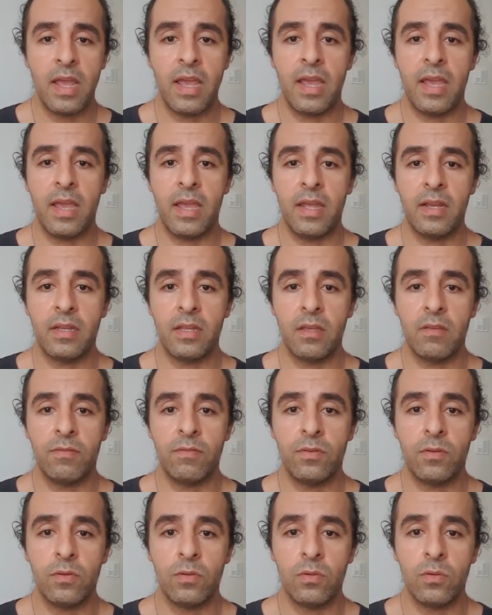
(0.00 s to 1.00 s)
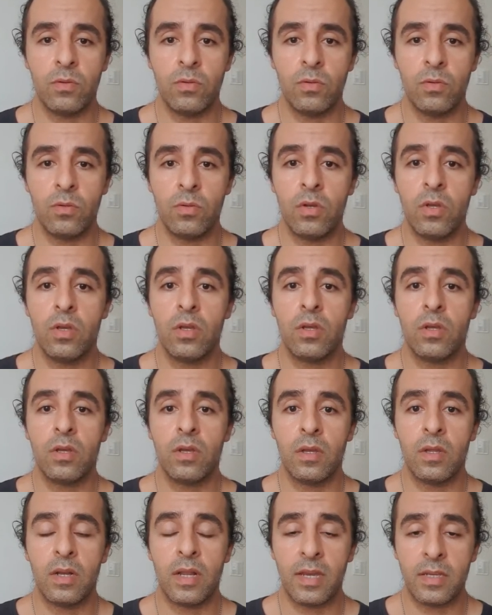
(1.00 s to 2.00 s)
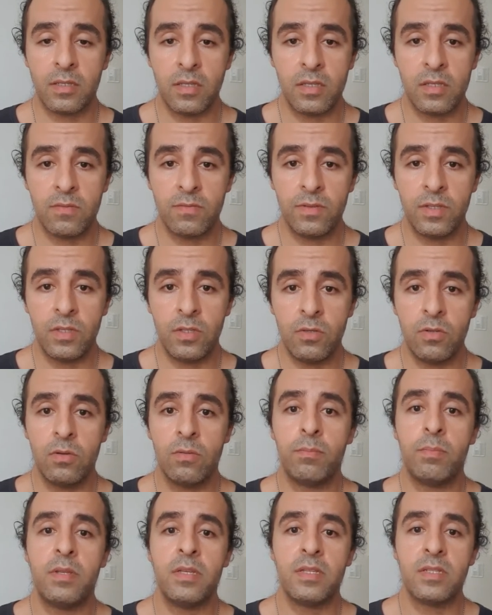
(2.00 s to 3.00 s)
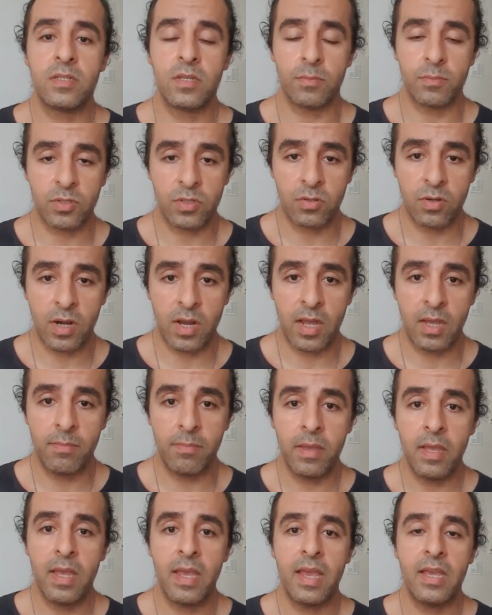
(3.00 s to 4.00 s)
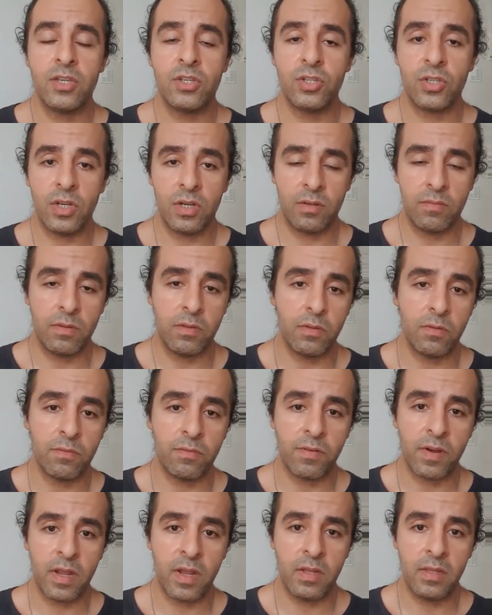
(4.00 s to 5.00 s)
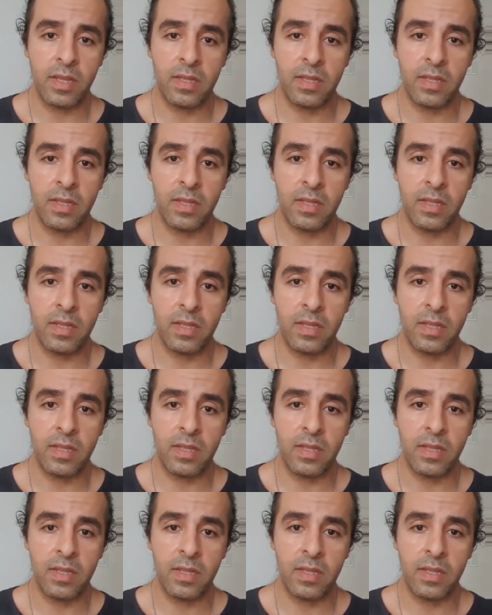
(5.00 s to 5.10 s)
And if you uh, like this video, please subscribe and share it with your friend.